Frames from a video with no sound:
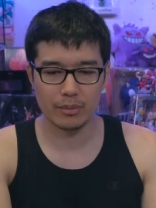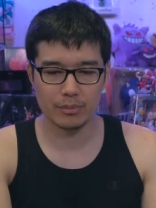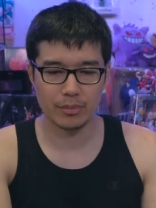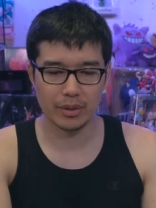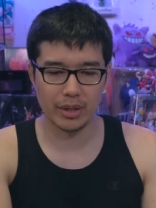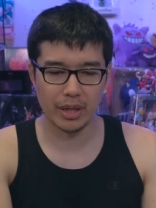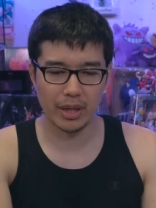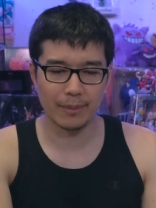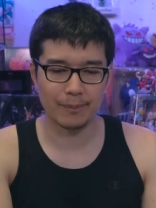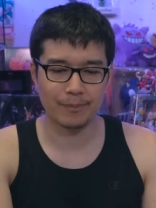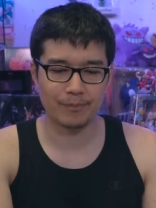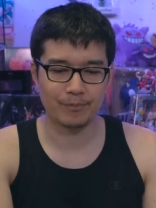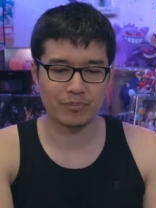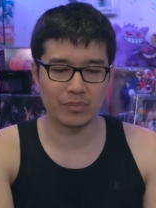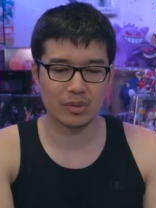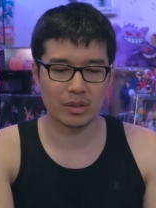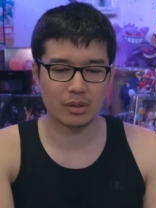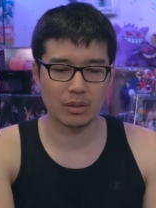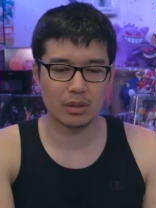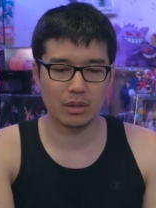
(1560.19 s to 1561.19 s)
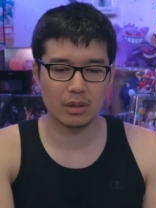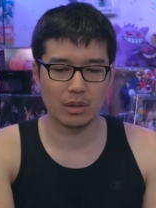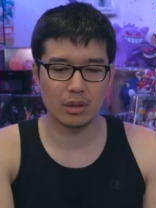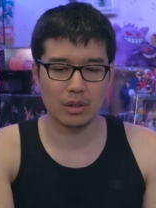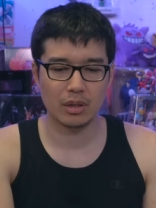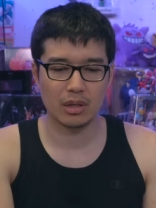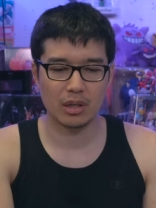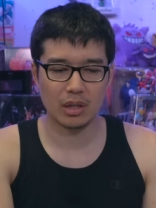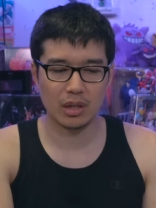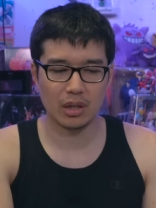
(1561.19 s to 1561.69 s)
But yeah.
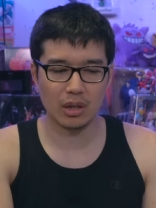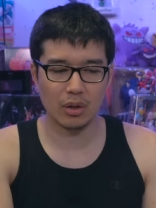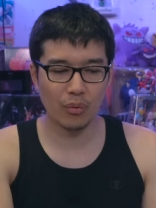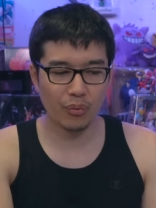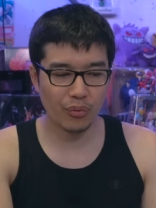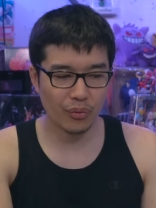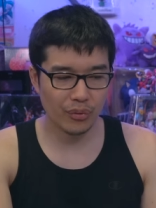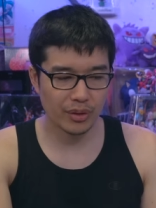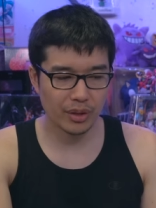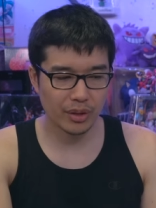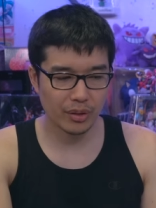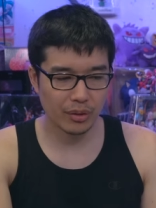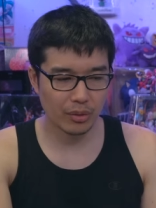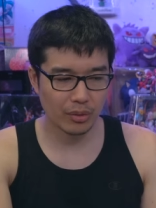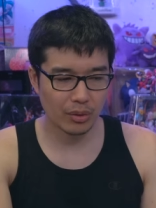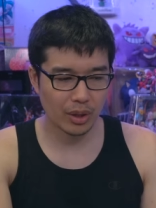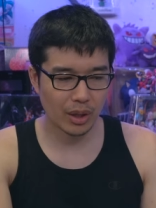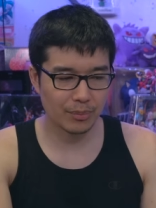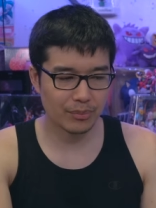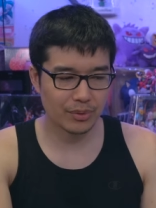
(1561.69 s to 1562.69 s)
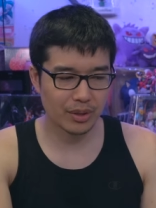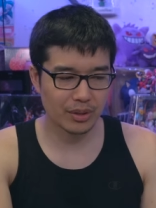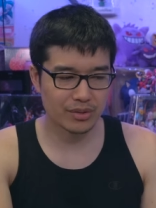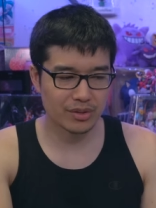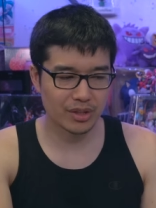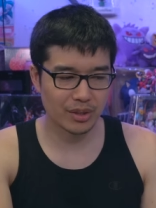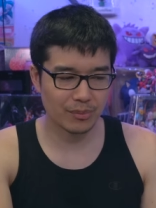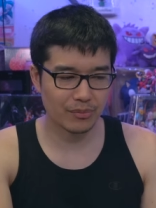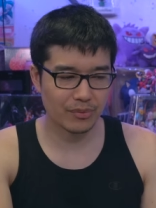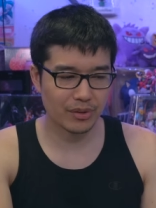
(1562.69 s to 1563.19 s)
Uh, hopefully they'll update
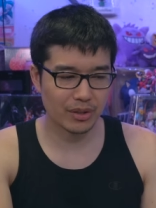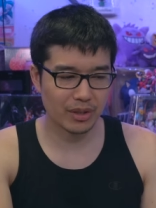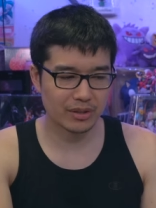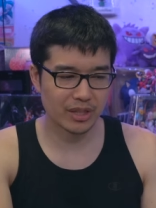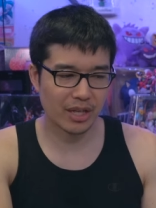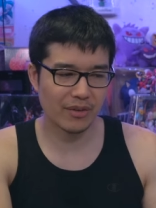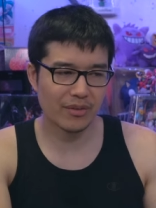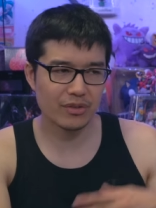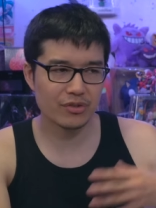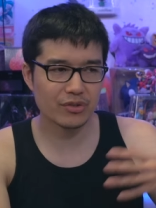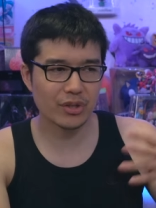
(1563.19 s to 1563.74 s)
some things. I haven't